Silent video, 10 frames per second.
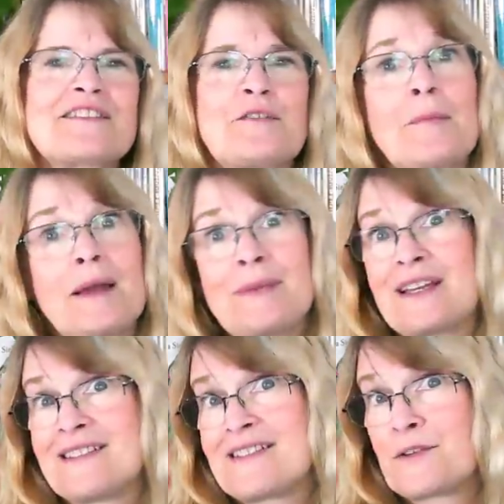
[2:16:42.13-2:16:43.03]
you might be
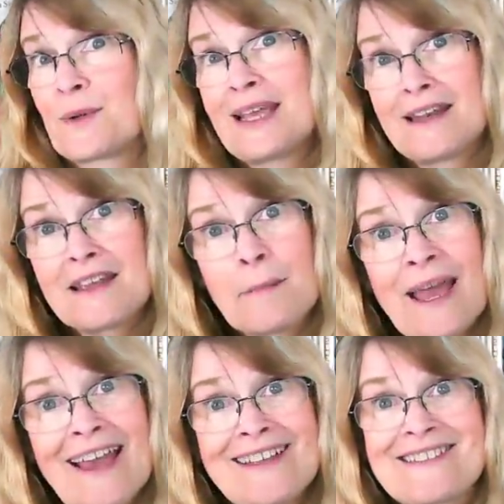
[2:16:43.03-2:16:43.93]
considering getting a
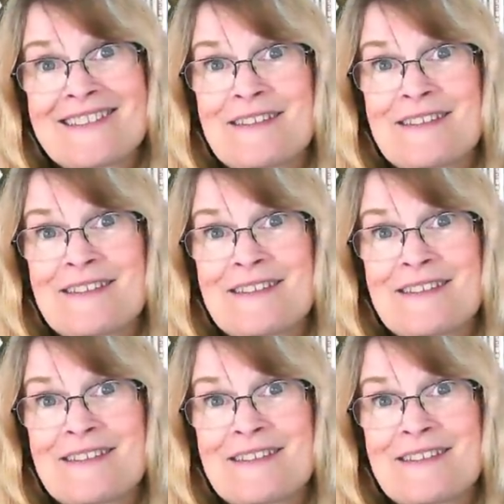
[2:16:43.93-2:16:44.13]
pet